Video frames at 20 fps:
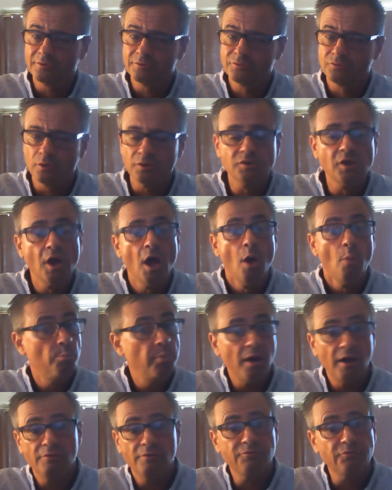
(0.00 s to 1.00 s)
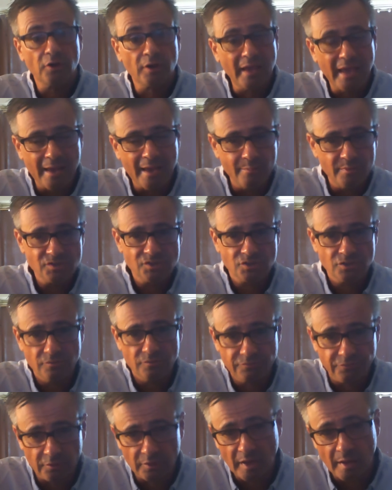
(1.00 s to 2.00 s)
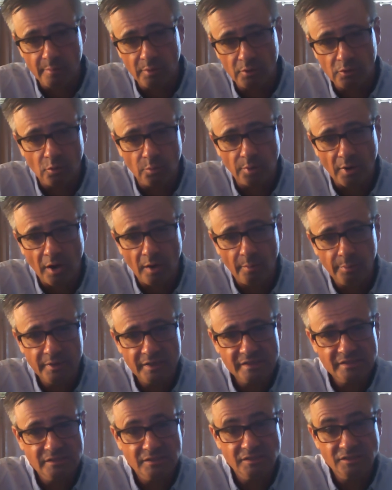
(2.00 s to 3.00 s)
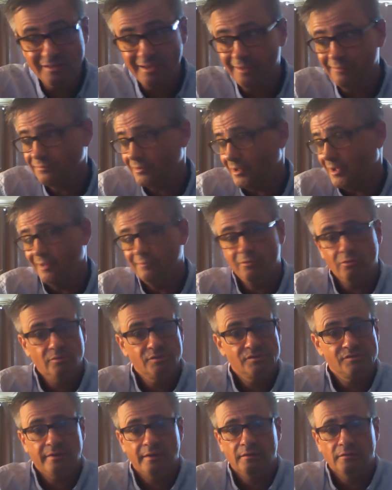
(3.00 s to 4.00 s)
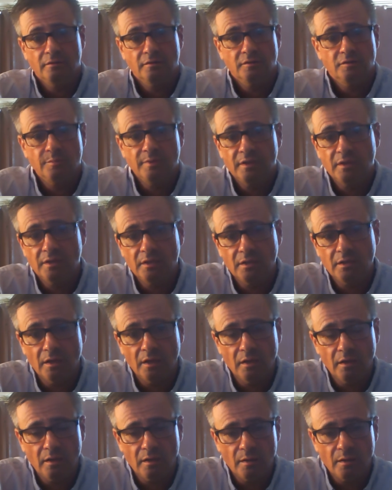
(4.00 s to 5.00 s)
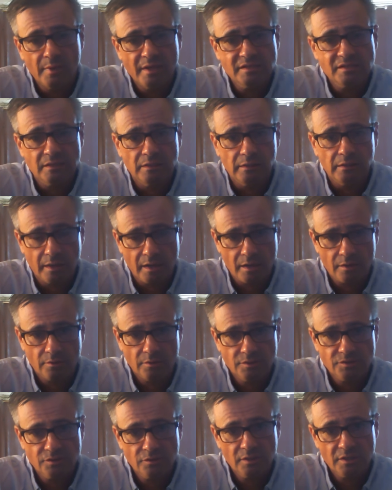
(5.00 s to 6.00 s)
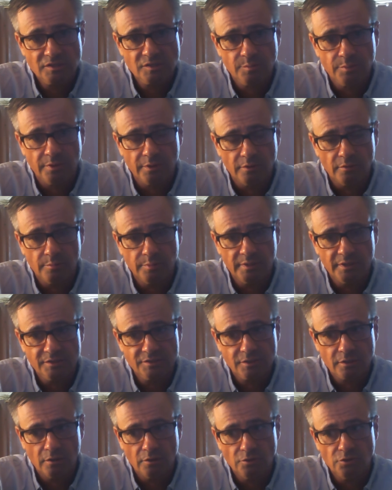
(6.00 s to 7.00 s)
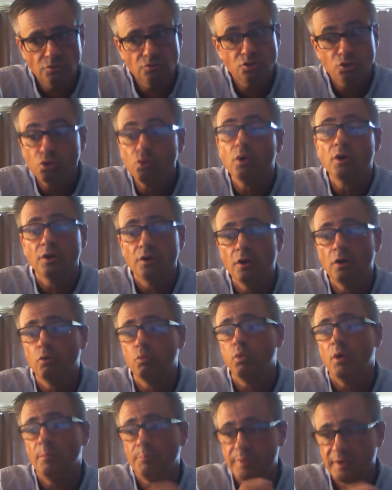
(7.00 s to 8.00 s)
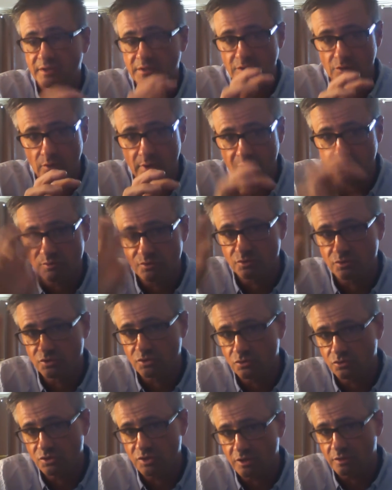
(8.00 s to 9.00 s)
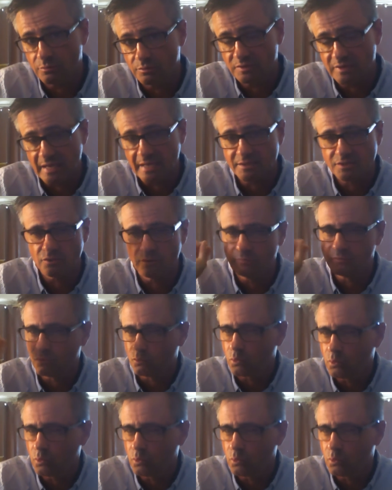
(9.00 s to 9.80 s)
source. But for chemical properties and stuff, I've always found it to be amazingly accurate. So that's a pretty good place to go. You do want to know what pictograms are associated with that. So if